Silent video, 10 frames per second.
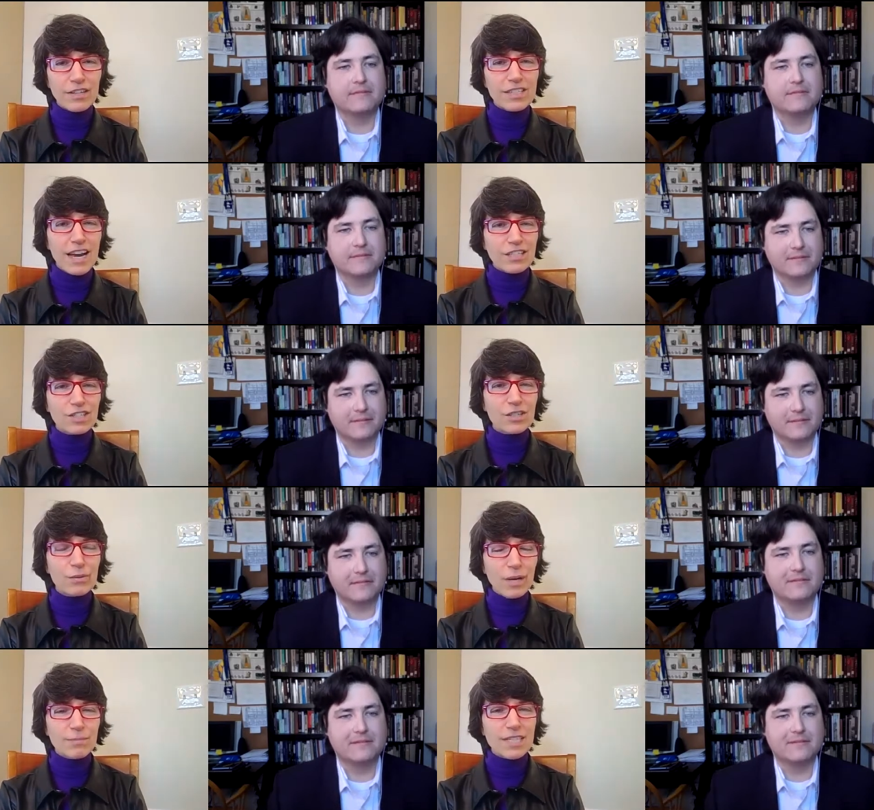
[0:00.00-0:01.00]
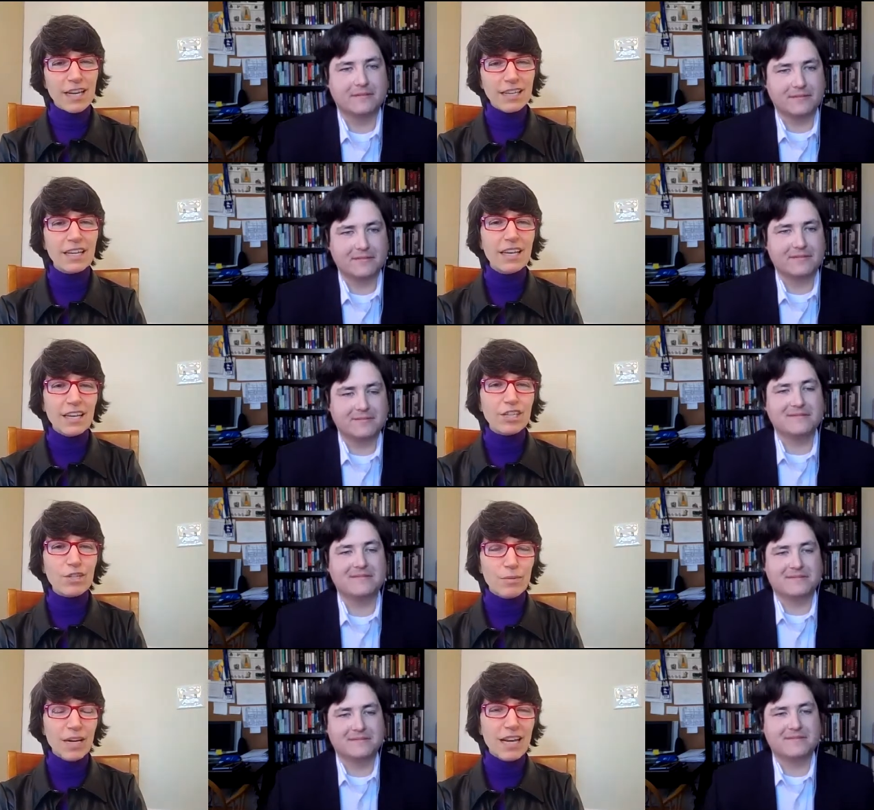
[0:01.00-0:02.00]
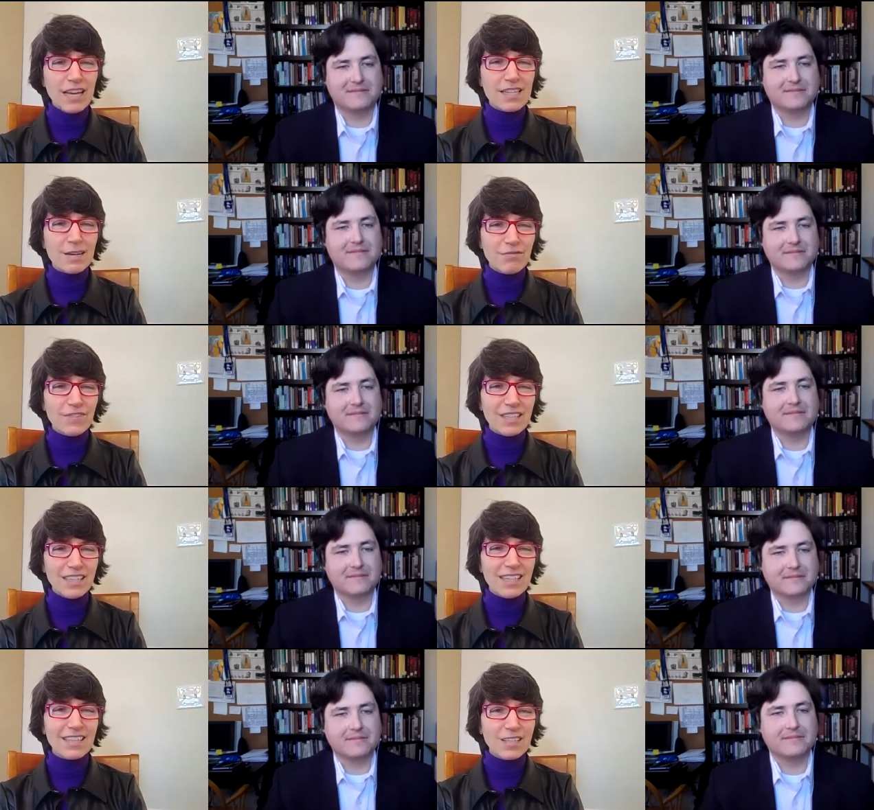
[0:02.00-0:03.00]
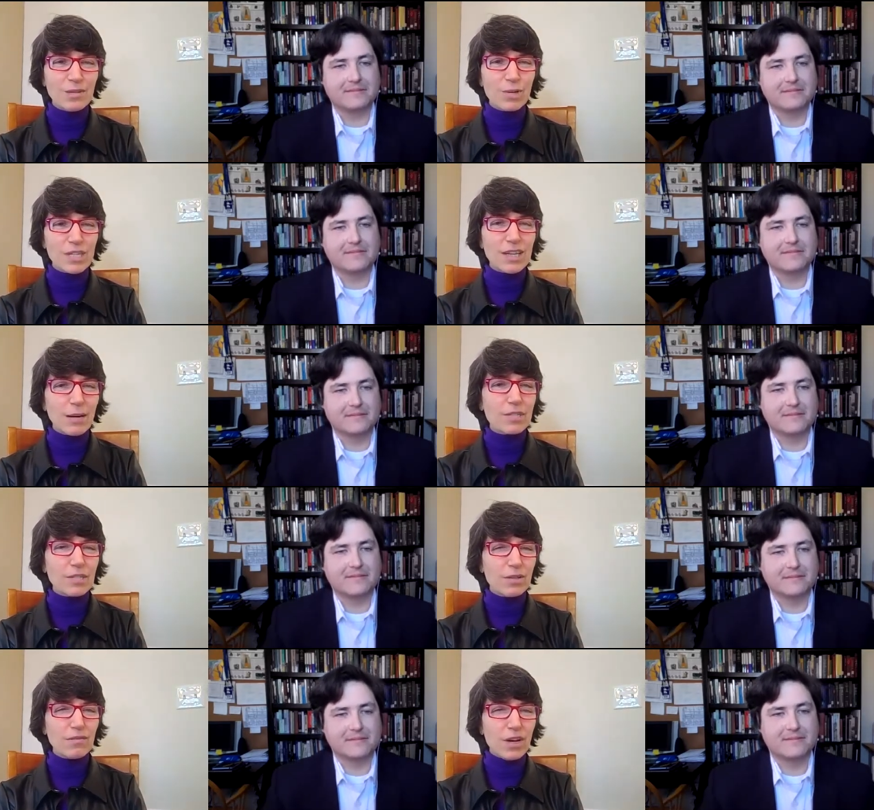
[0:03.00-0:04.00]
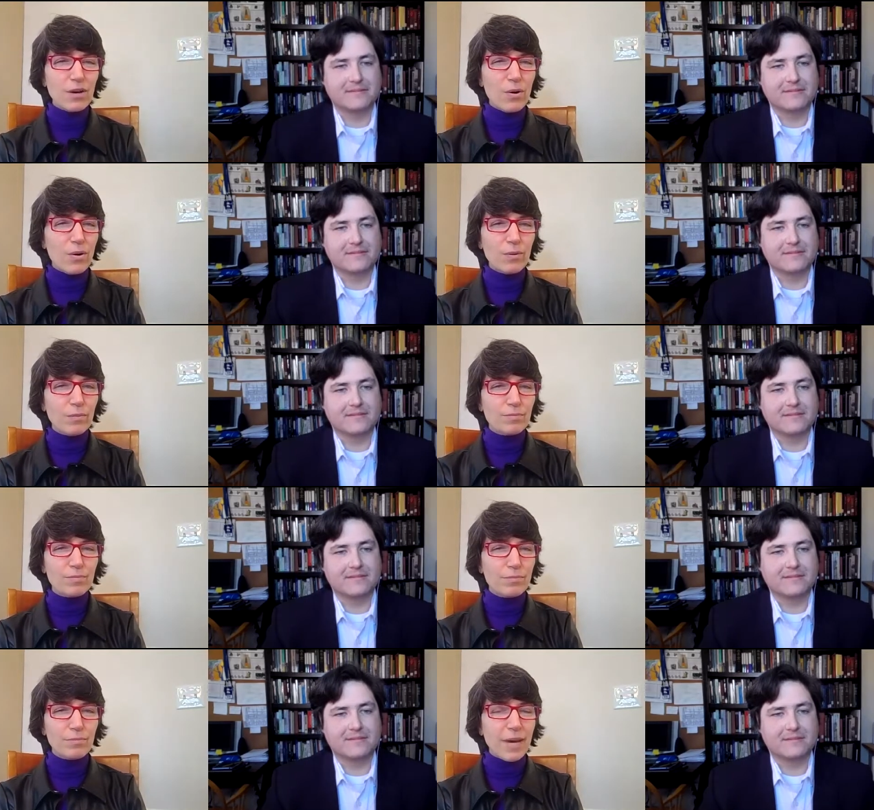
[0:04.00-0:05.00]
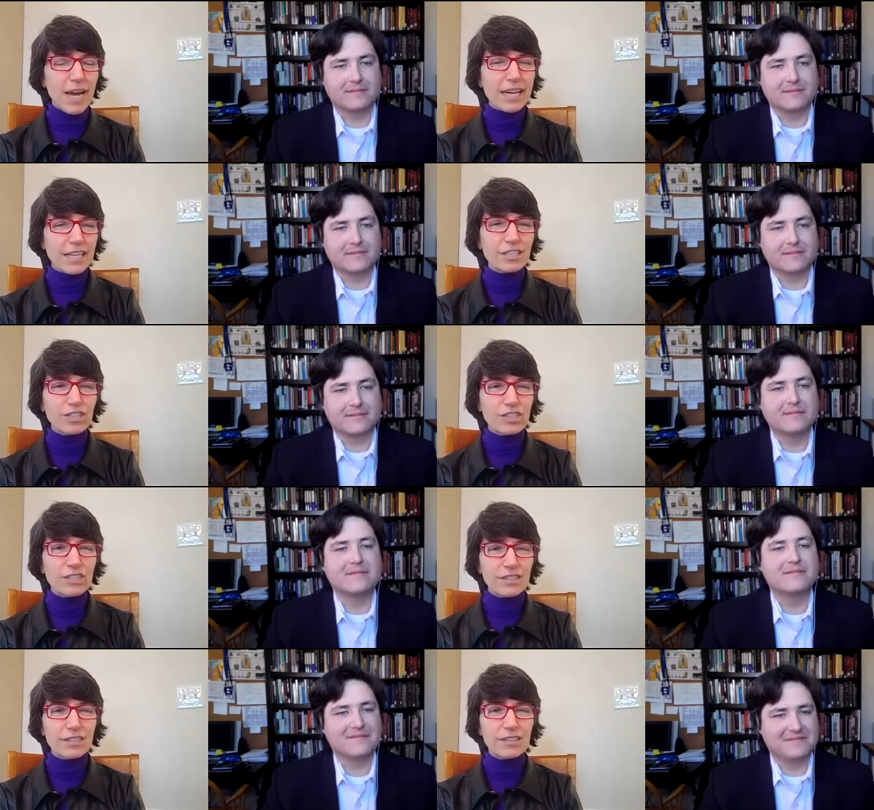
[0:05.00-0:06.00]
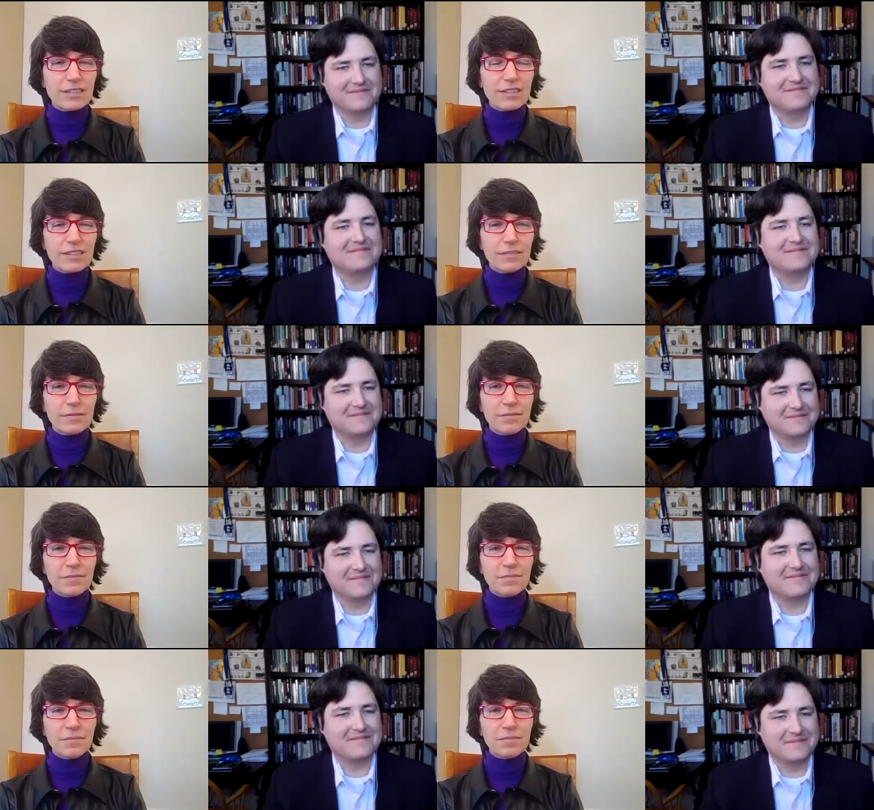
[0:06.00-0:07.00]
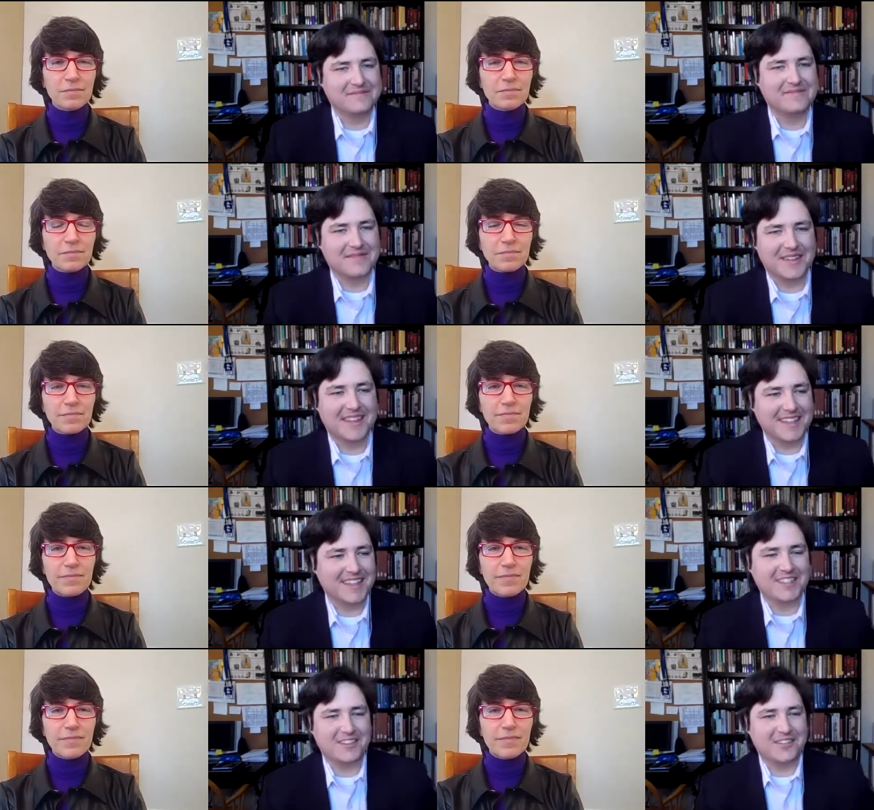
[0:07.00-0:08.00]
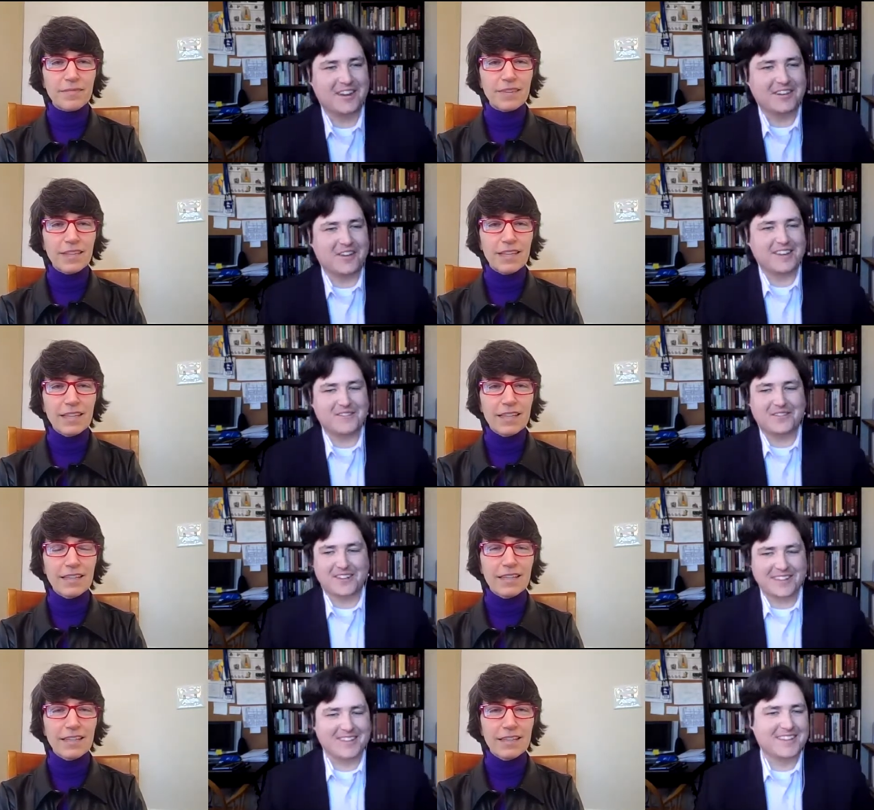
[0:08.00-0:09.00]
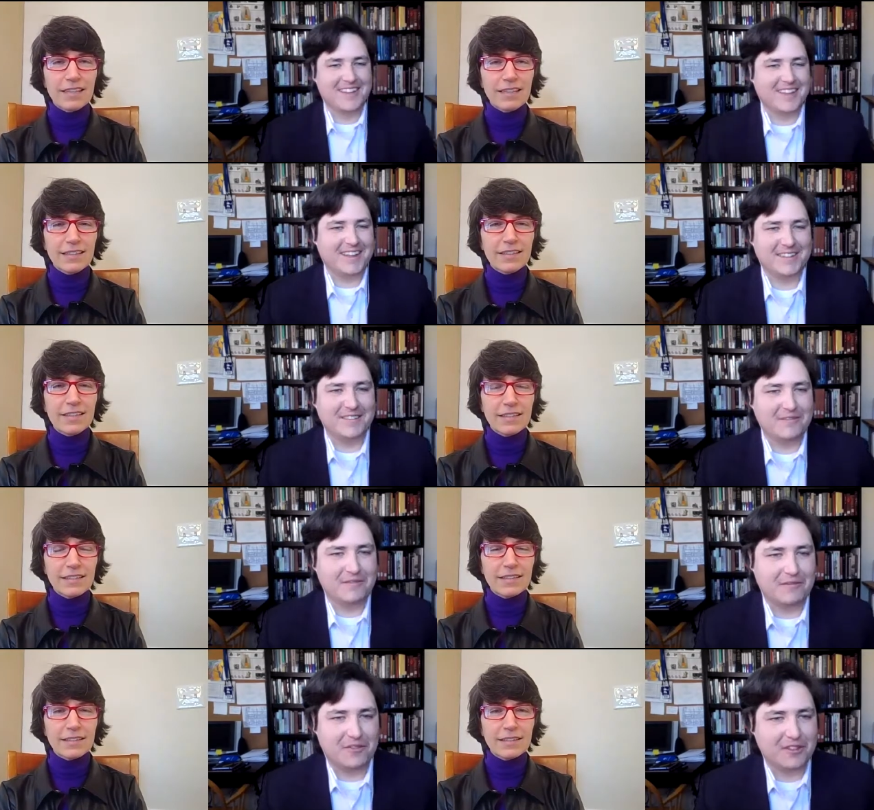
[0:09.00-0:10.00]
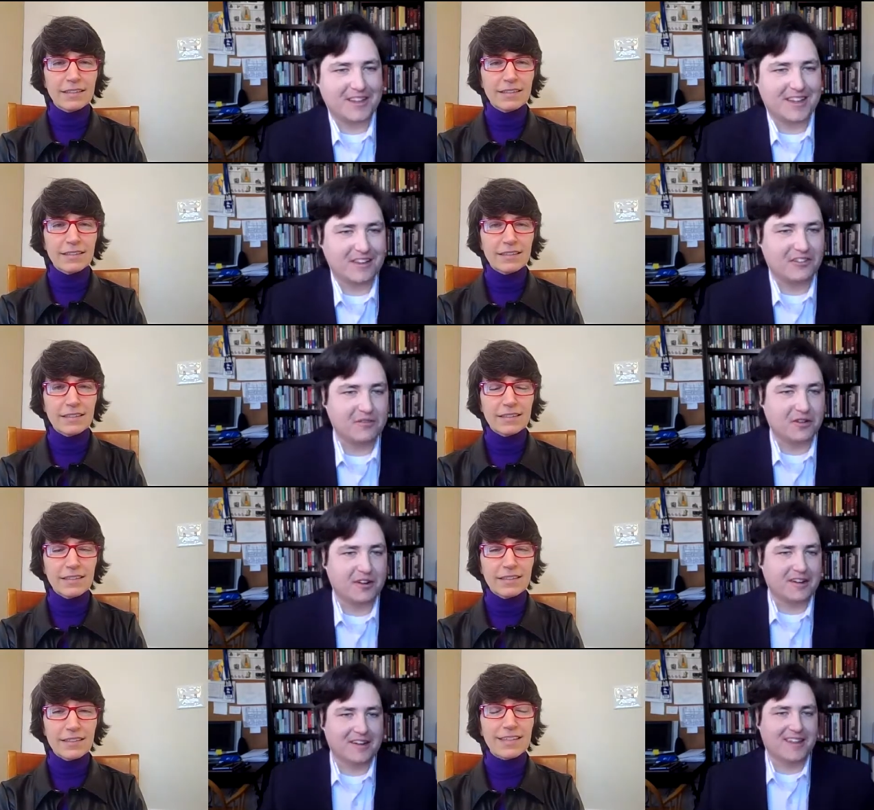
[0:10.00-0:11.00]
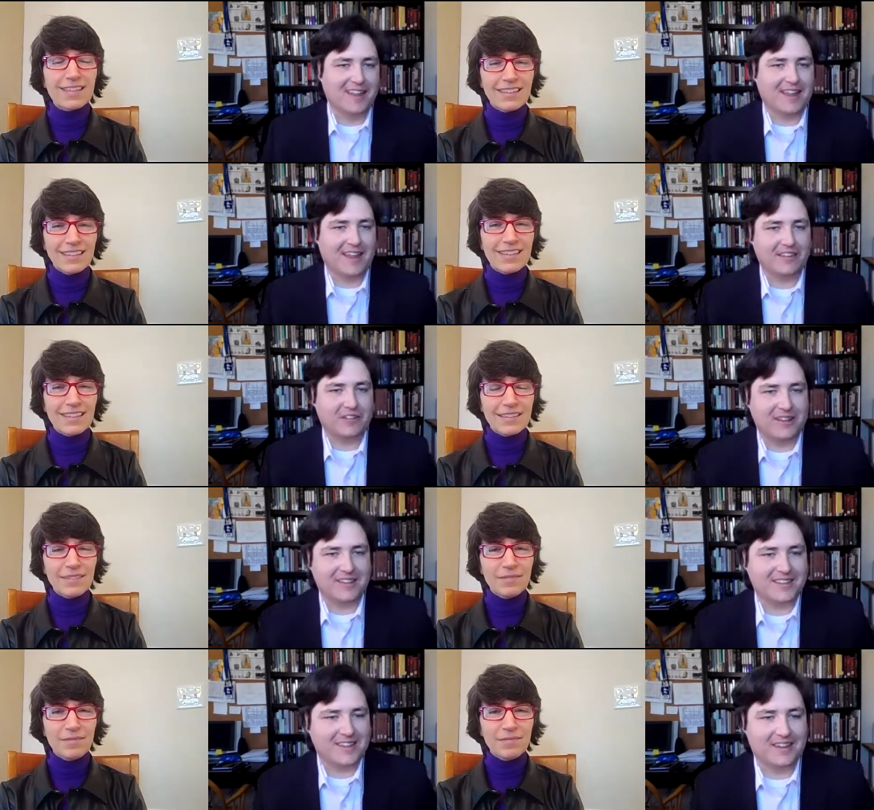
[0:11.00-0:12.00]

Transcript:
Speaker 1: attached to the website you hmm. might end up feeling a little more skeptical of the whole package
Speaker 2: mm -hmm. i think that's great advice for uh, hmm. for the consumer as well as